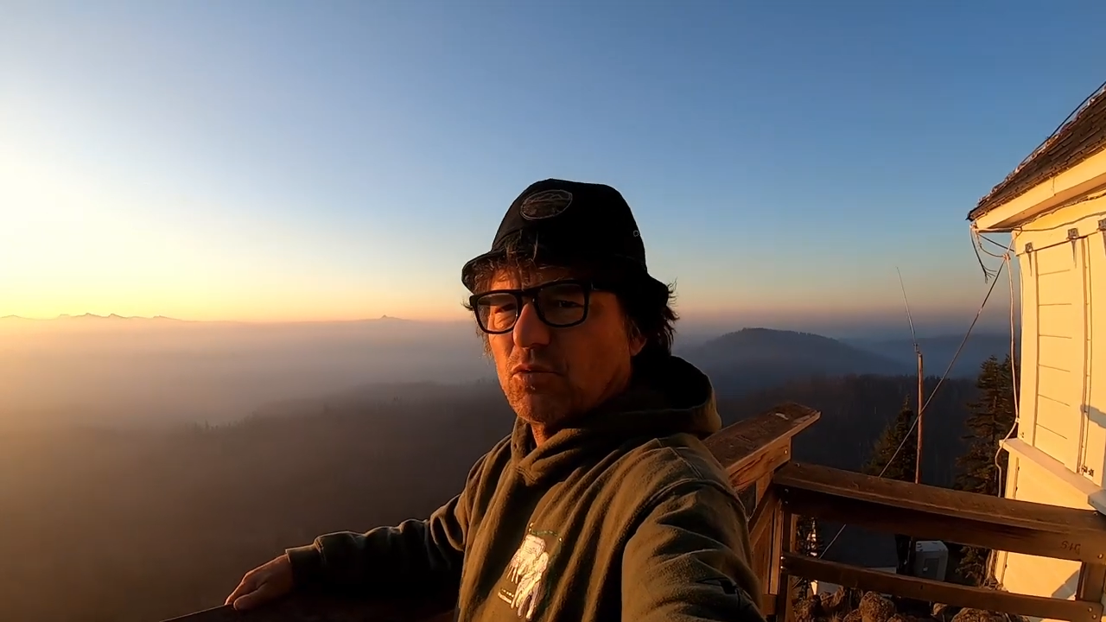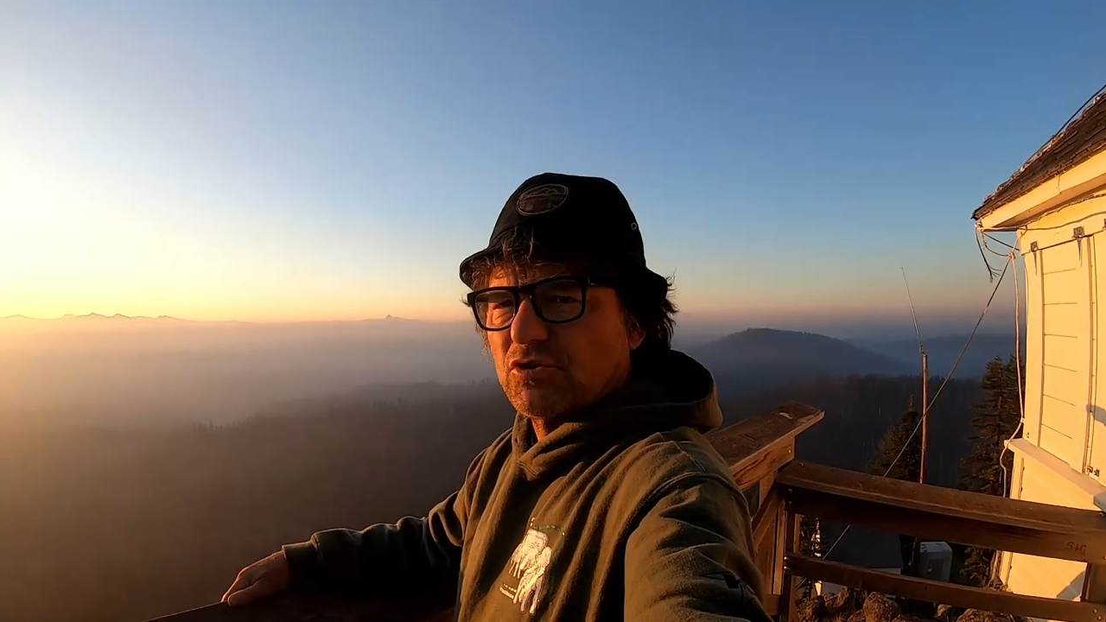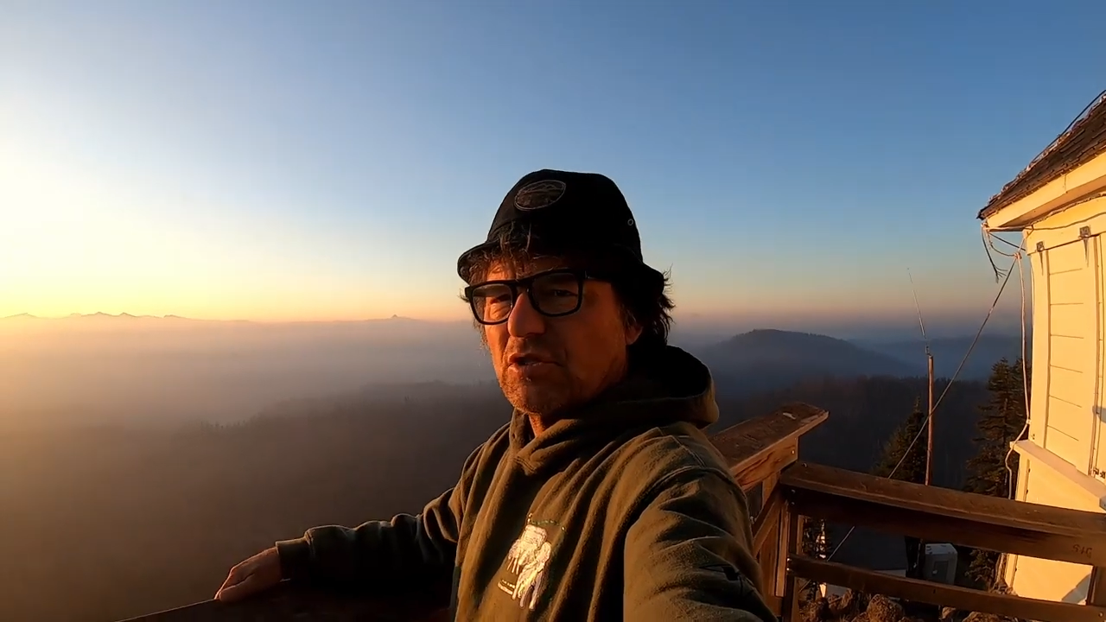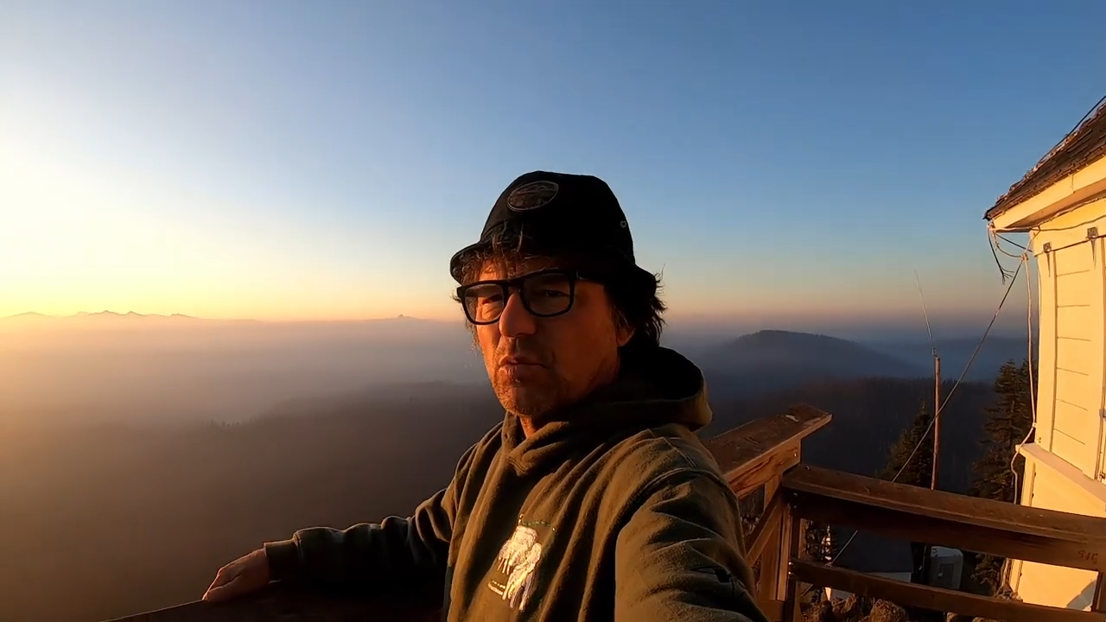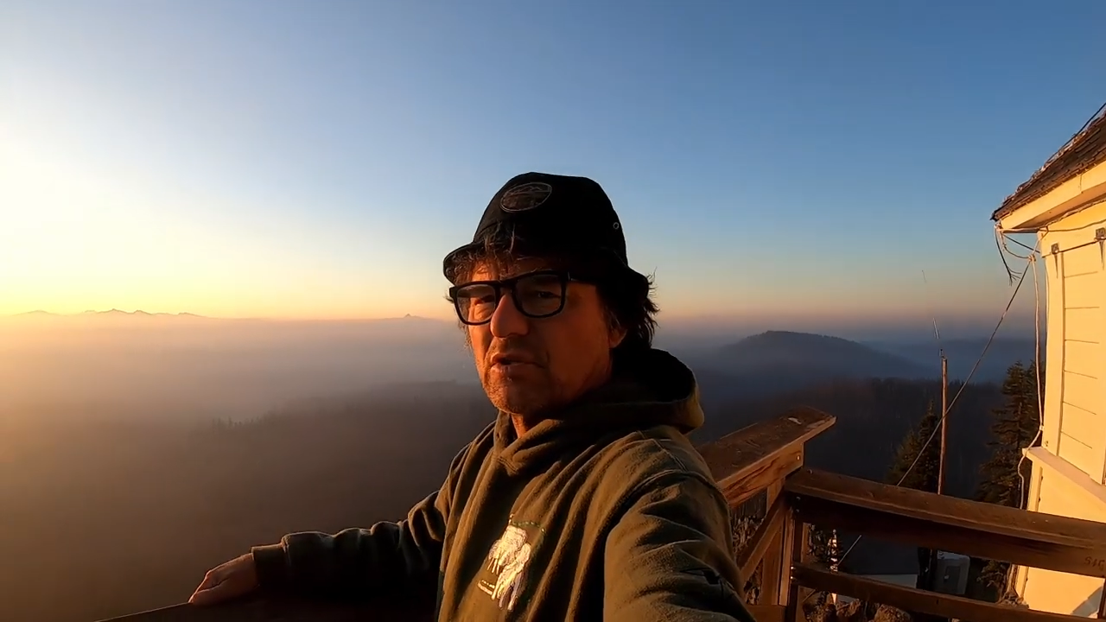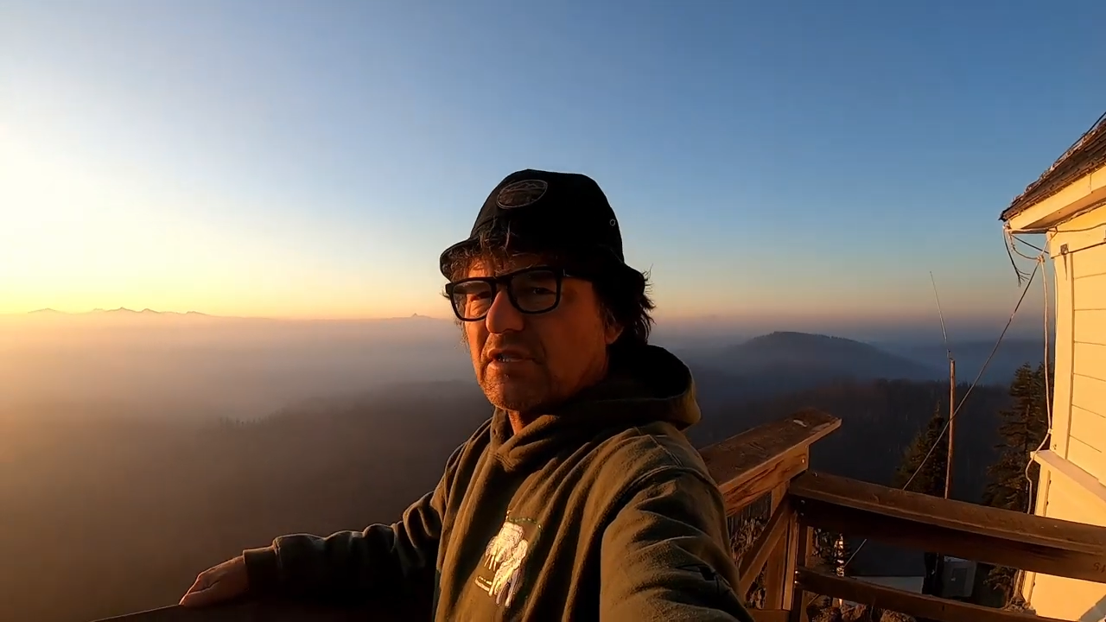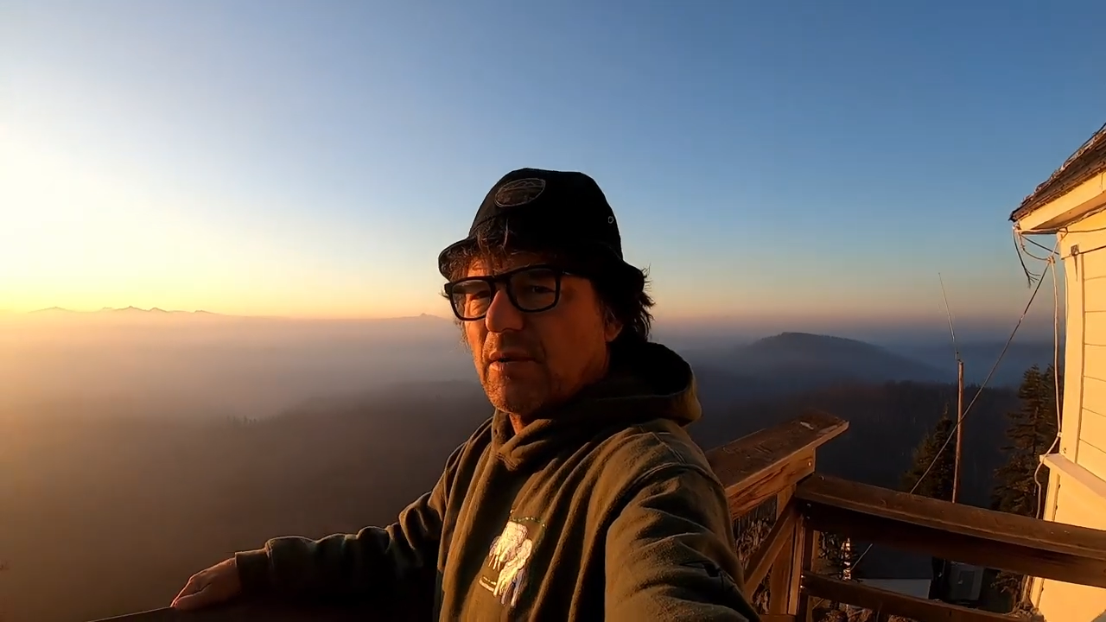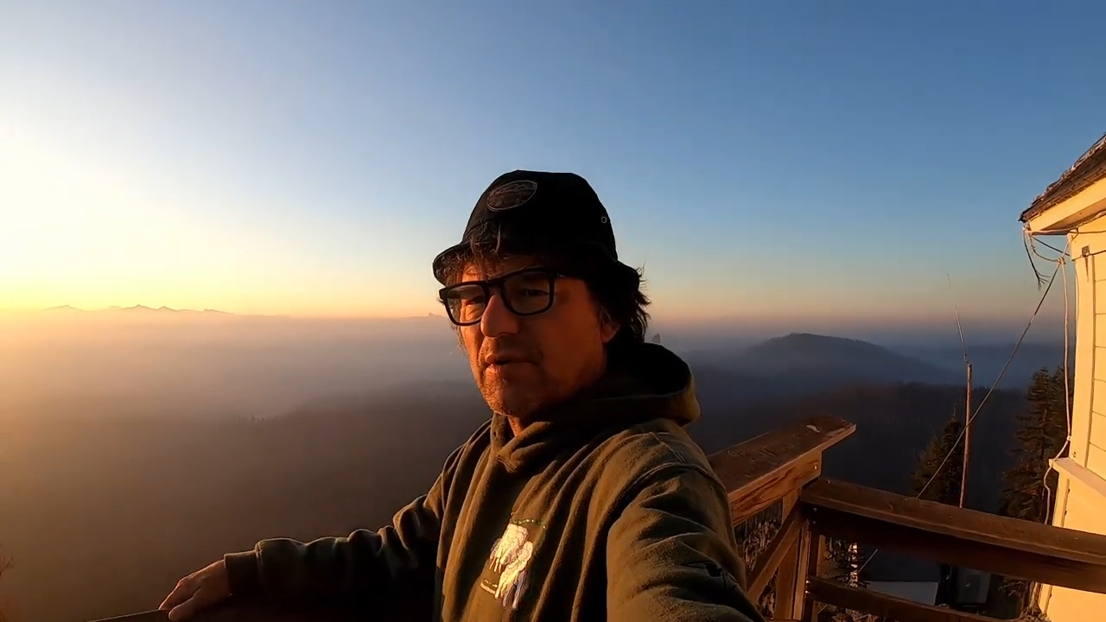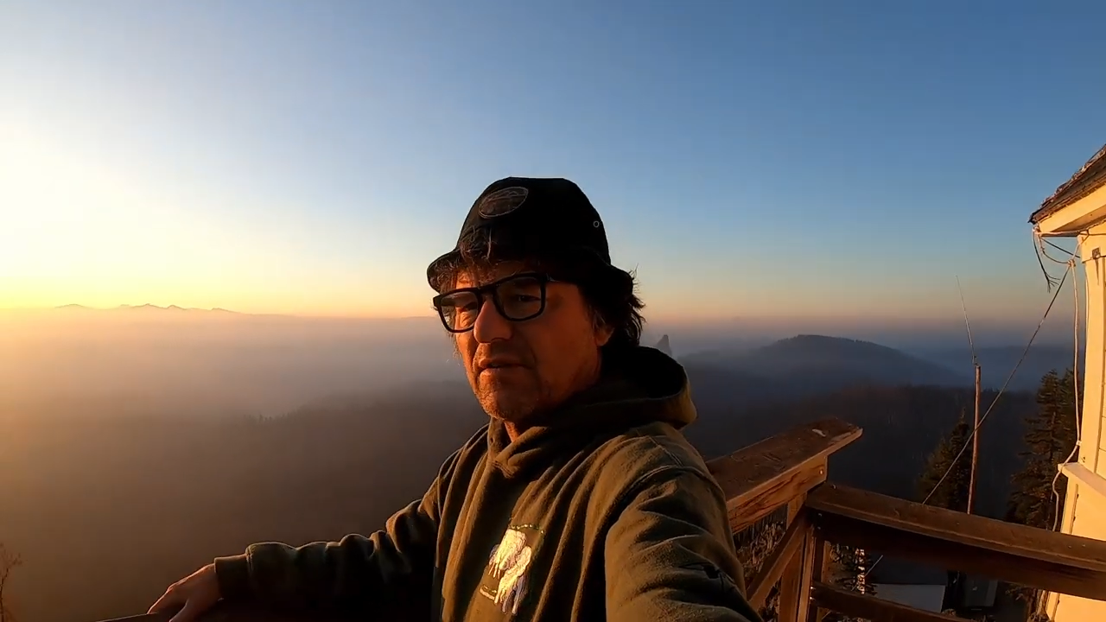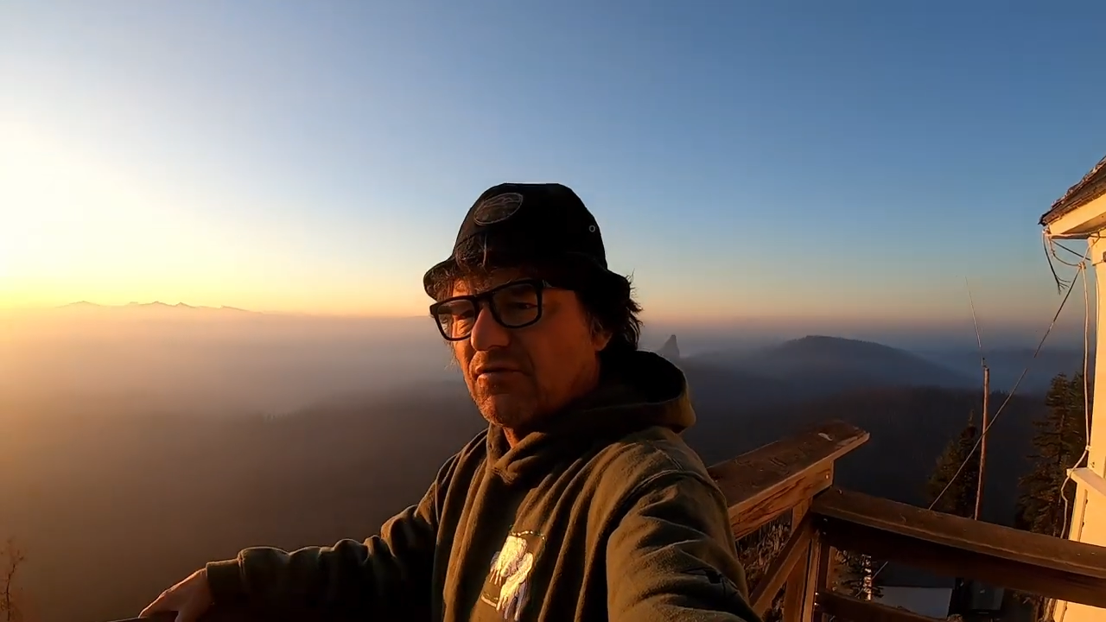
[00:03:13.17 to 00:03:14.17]
We'll see what's
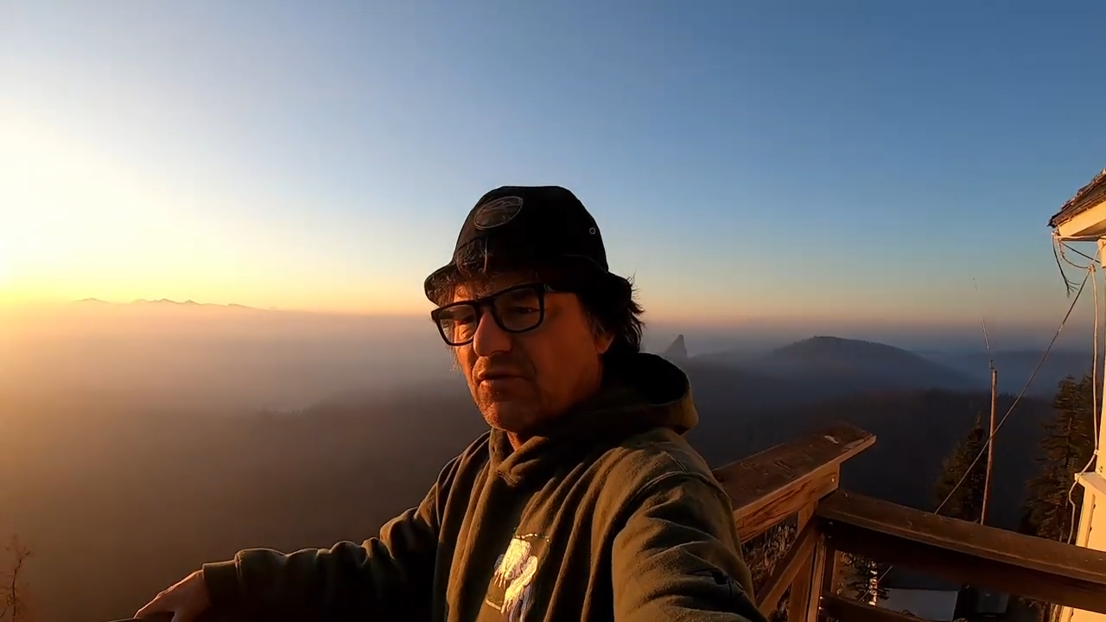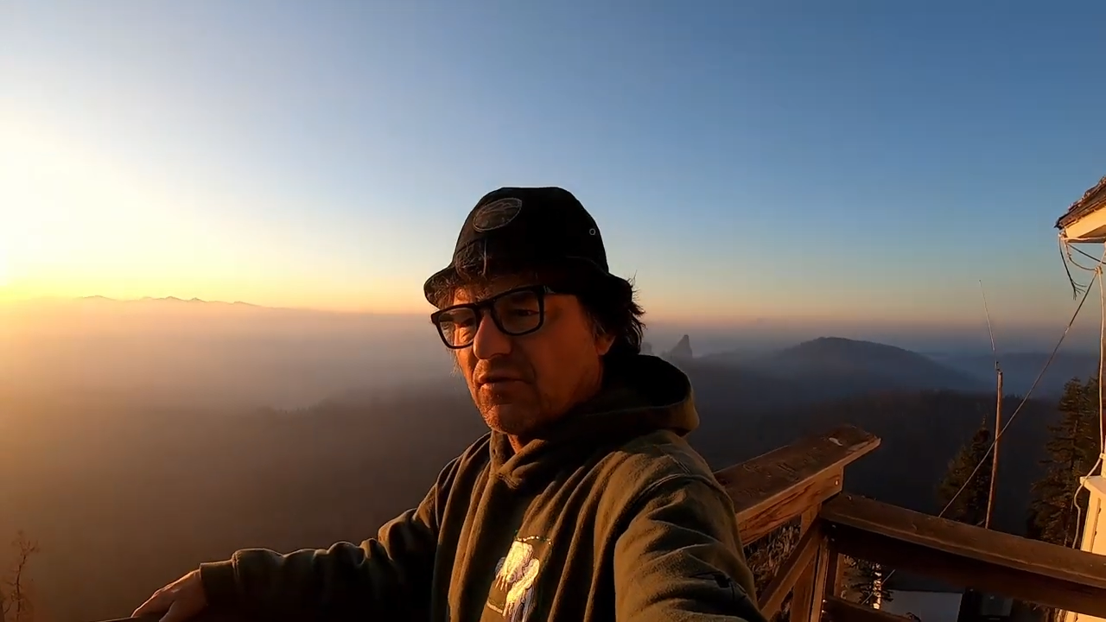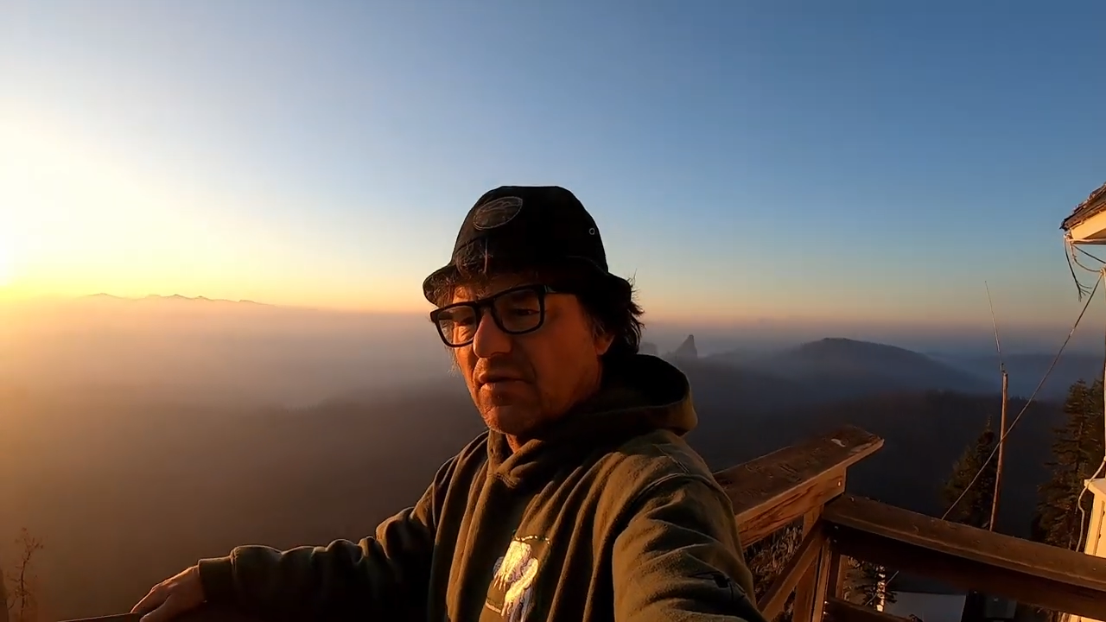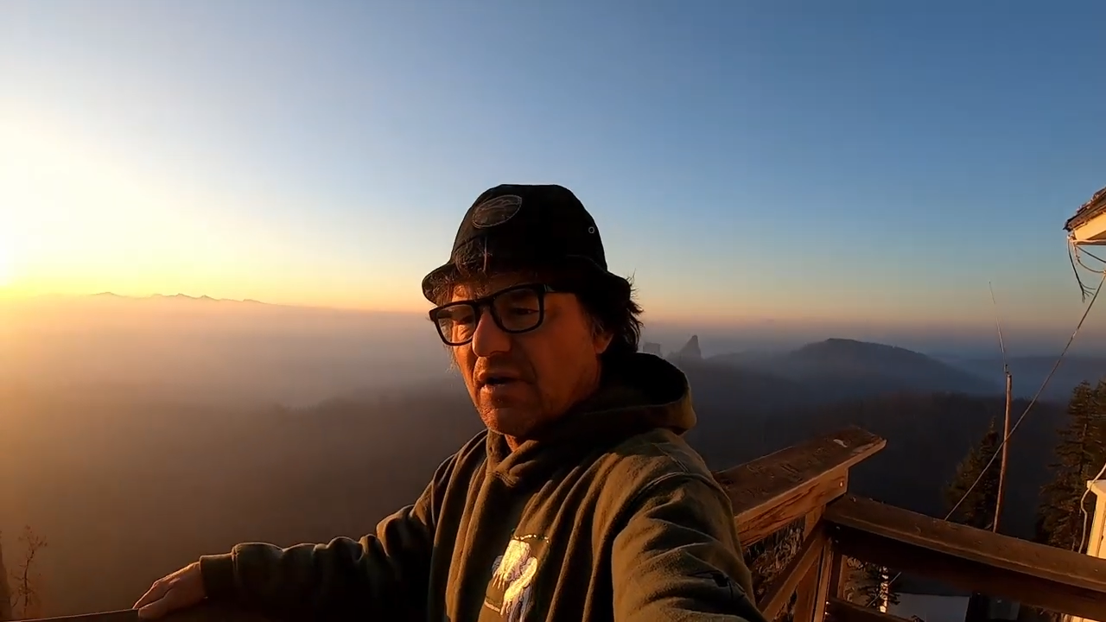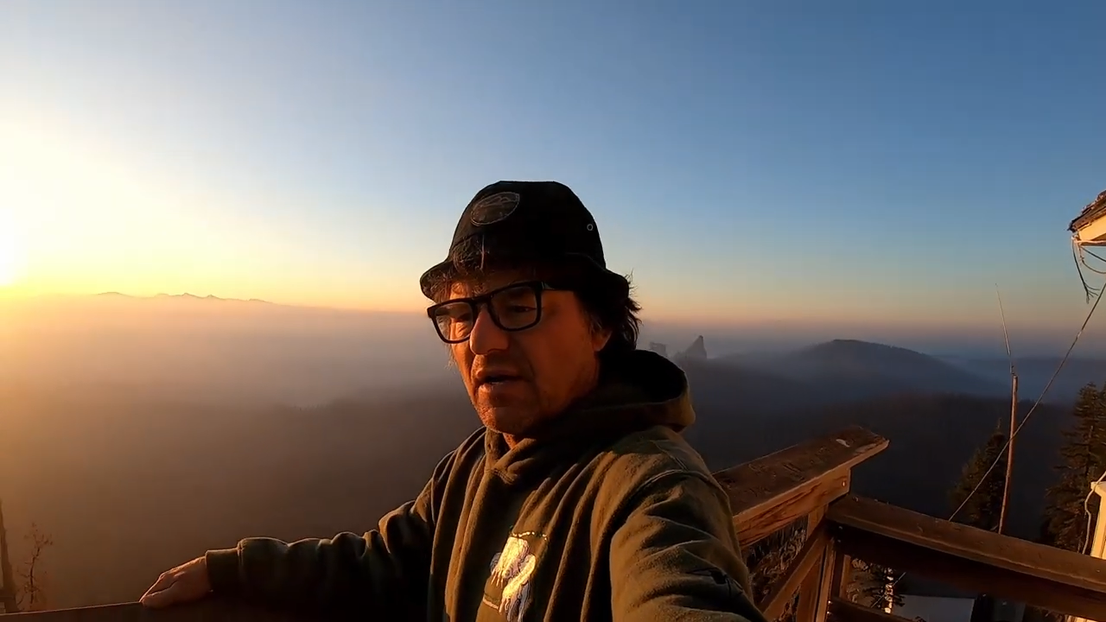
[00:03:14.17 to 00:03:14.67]
coming in for